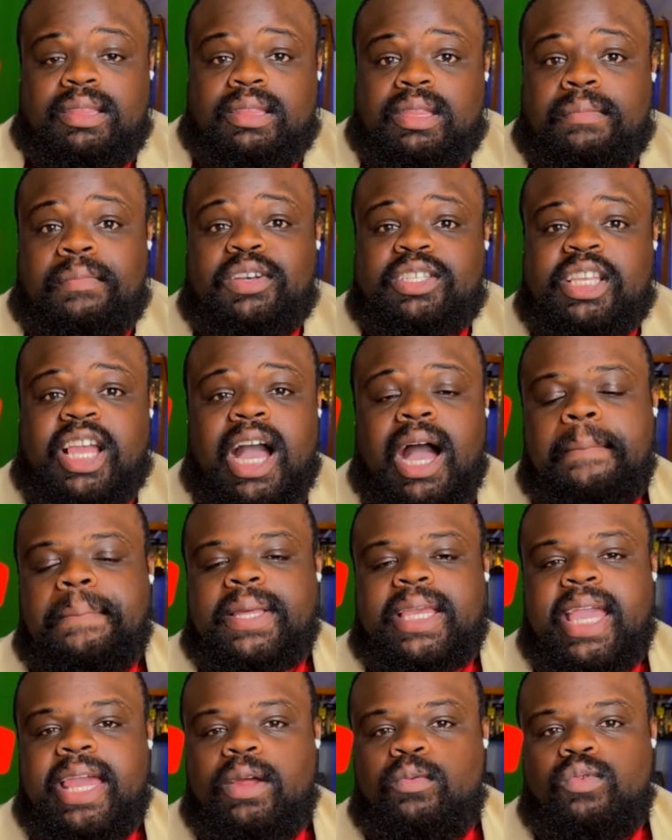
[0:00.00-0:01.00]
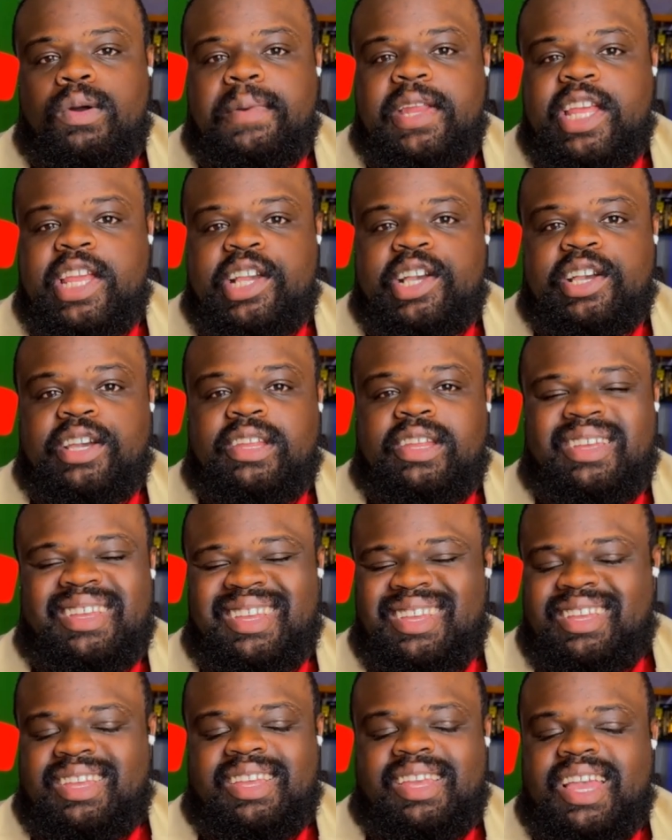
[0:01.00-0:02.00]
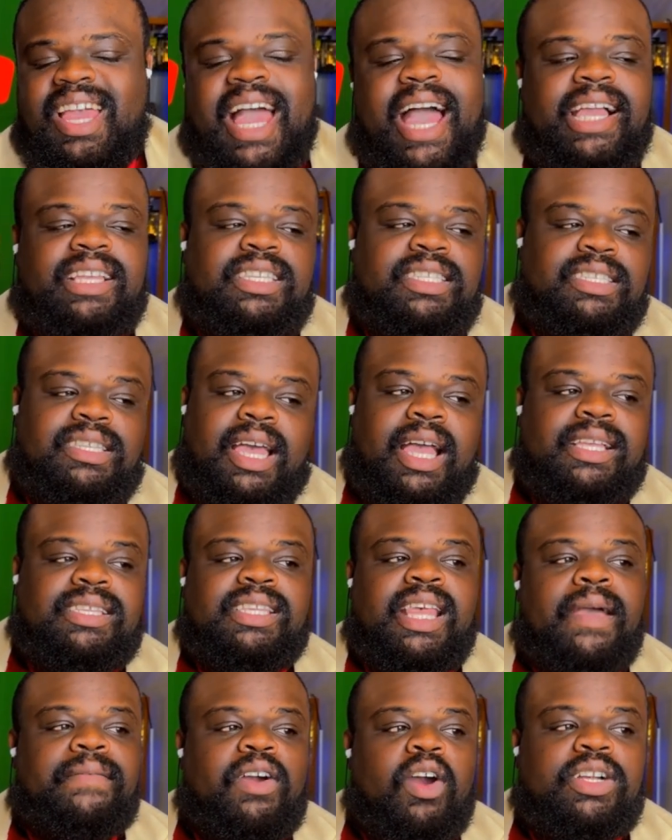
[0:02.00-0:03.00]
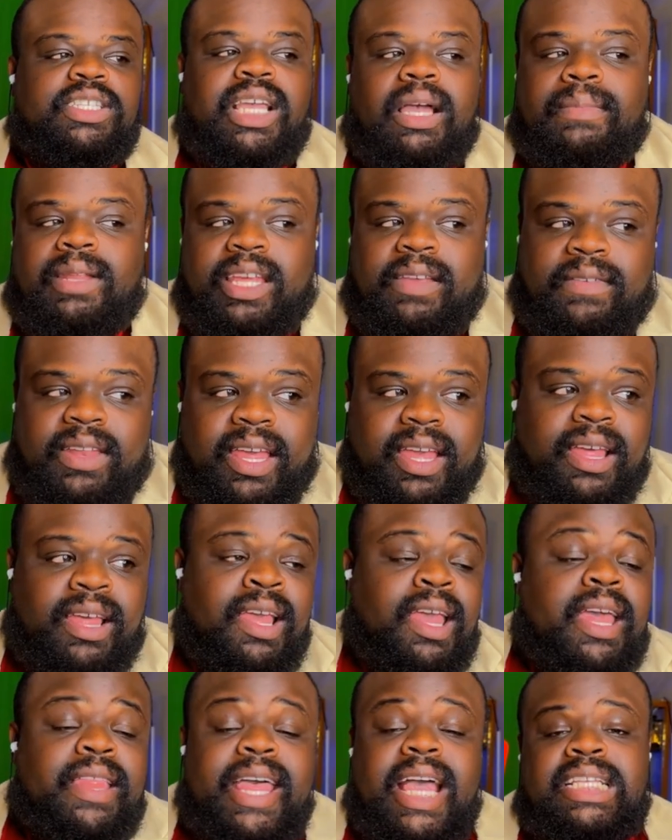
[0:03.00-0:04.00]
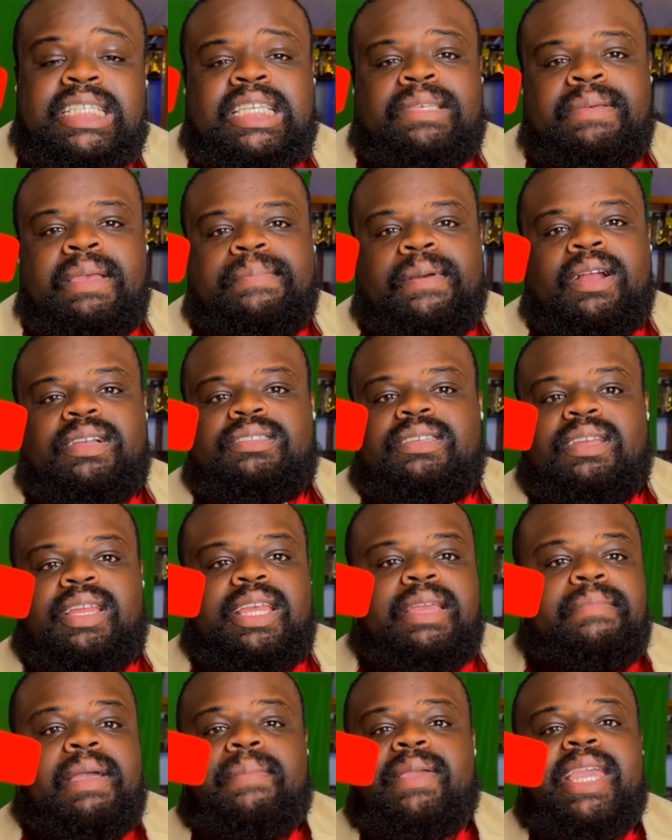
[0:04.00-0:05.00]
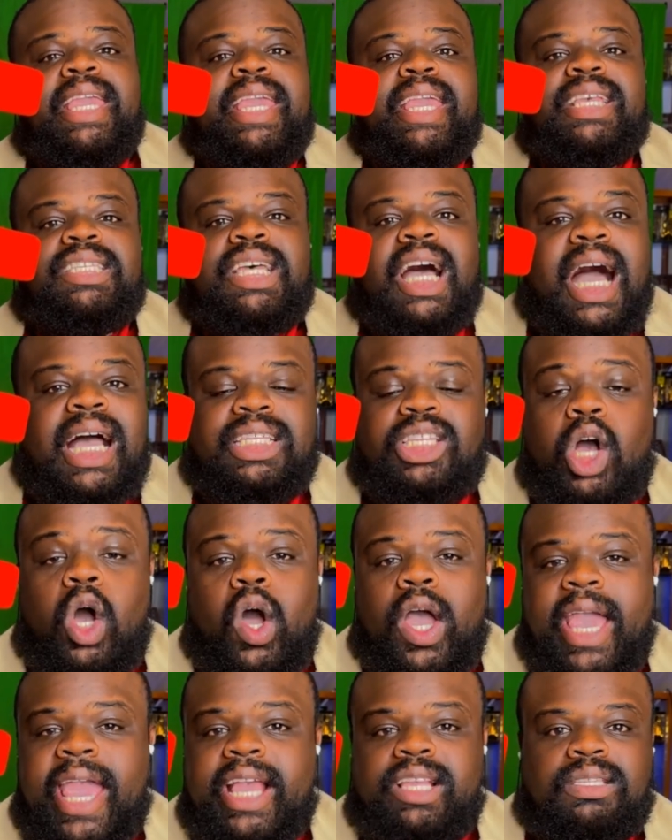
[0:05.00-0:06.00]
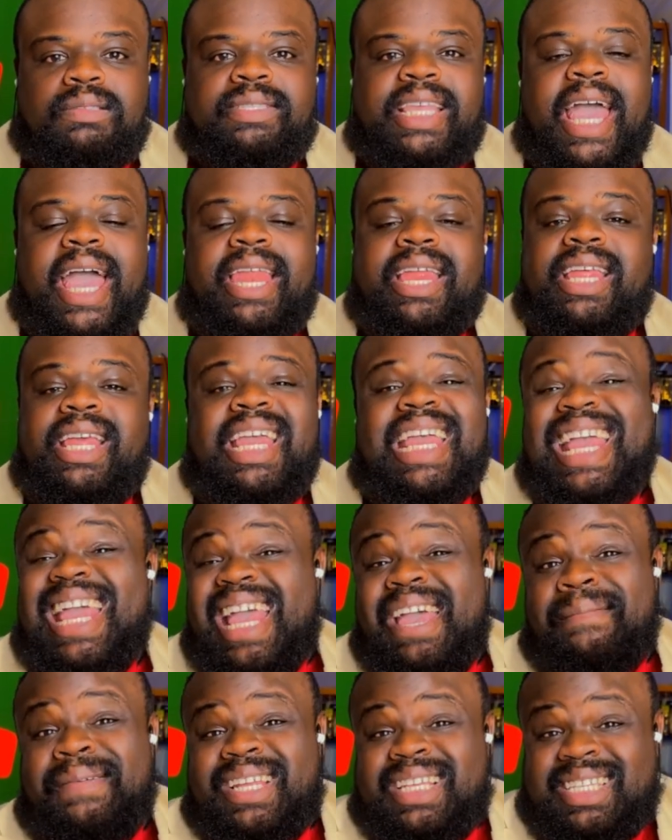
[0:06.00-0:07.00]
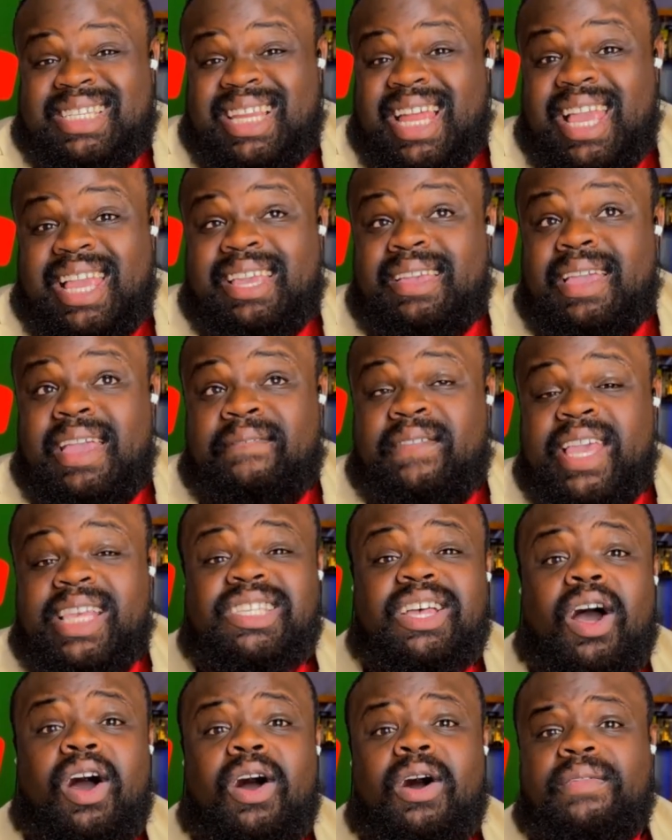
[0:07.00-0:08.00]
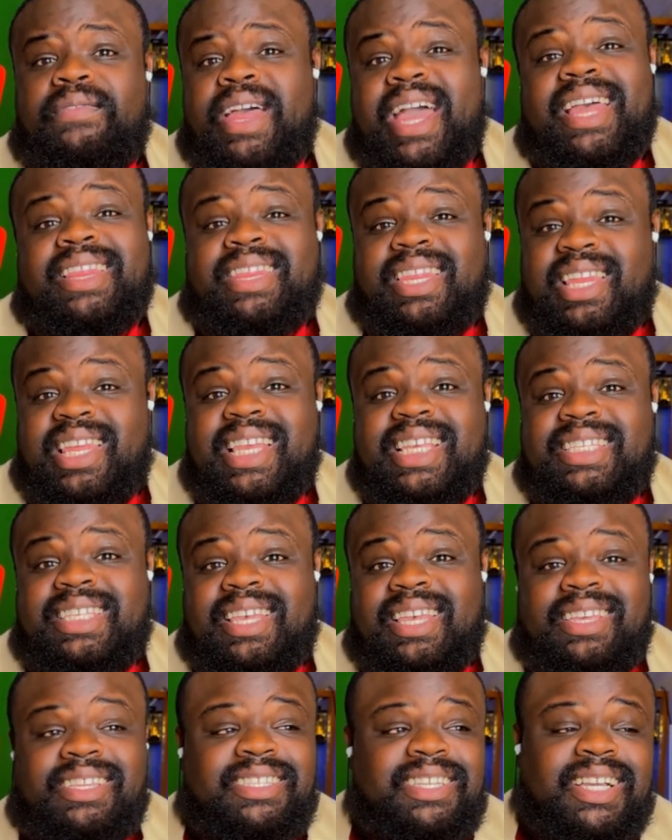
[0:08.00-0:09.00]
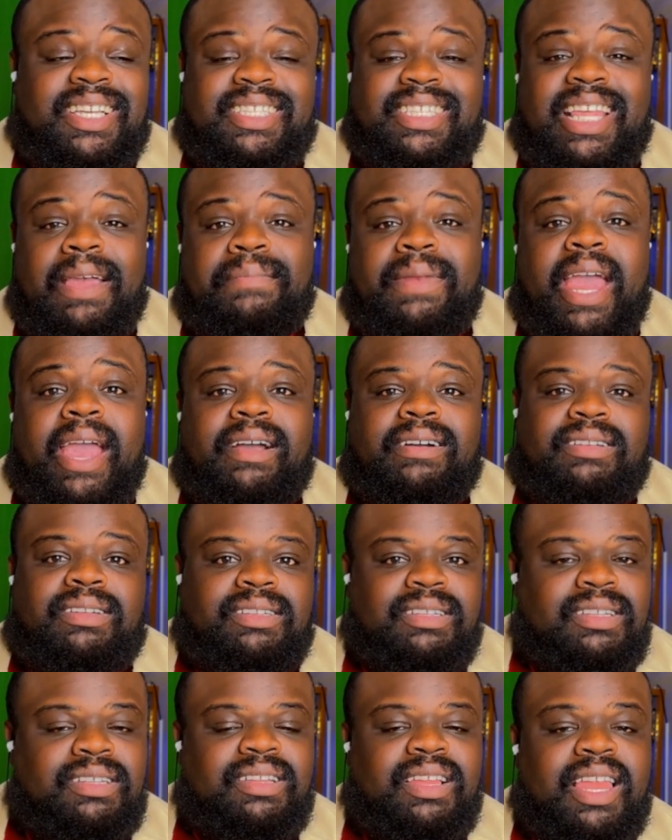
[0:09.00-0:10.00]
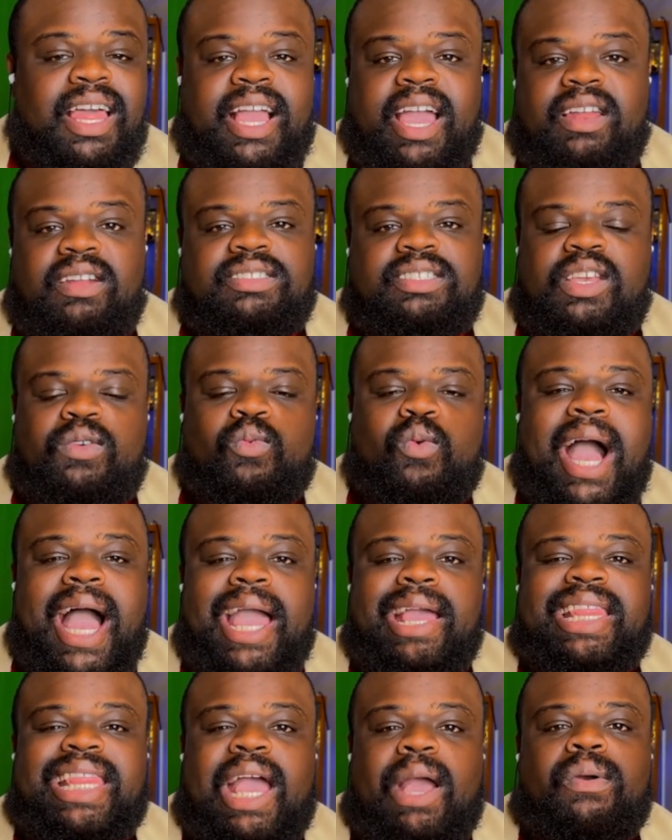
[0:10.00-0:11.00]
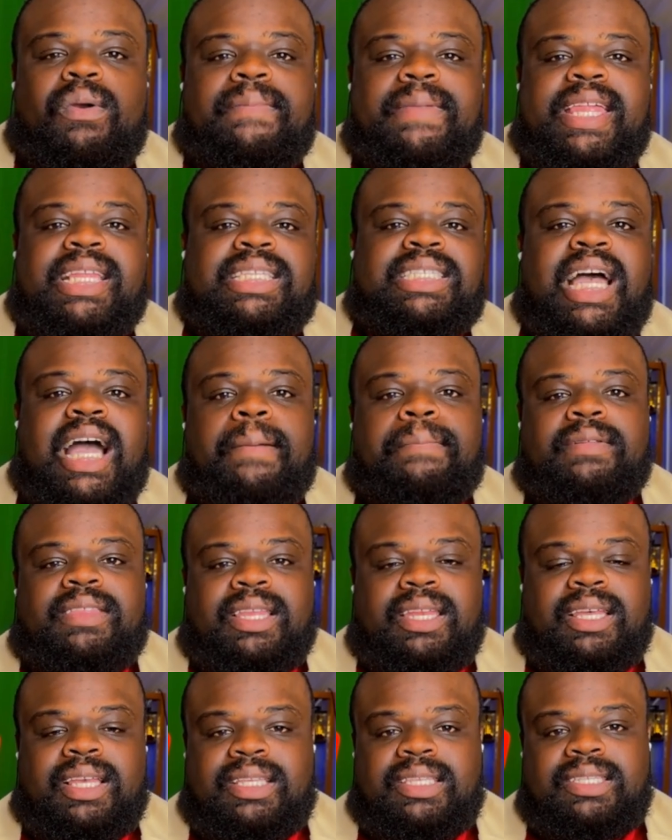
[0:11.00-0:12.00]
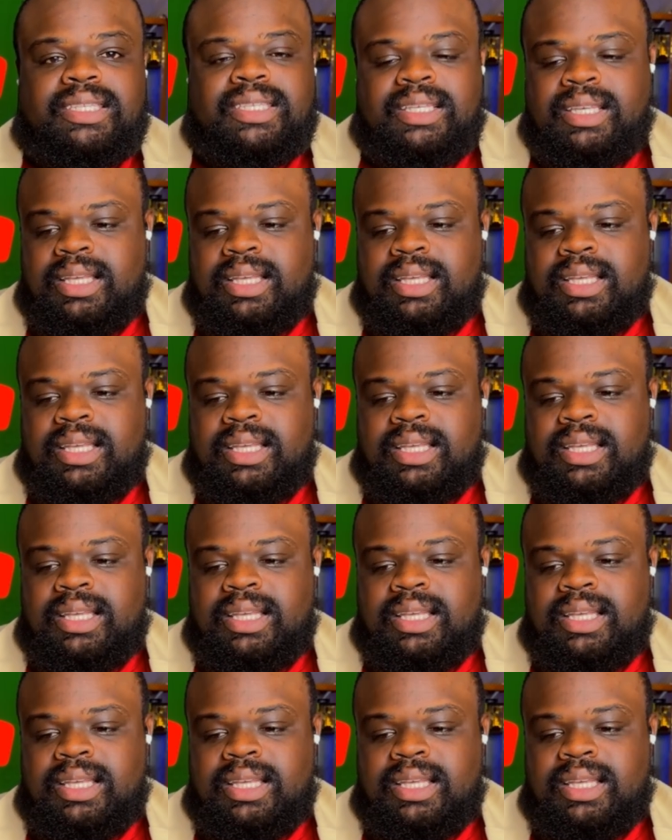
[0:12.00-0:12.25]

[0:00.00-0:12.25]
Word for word: the most complicated woman he could. I just I just have a hard time believing that. That's just me personally. Maybe he is hot, tall, handsome, tatted, but it's like if he's all that, then he's he took a step down. Like I don't see why that would be the top of the list.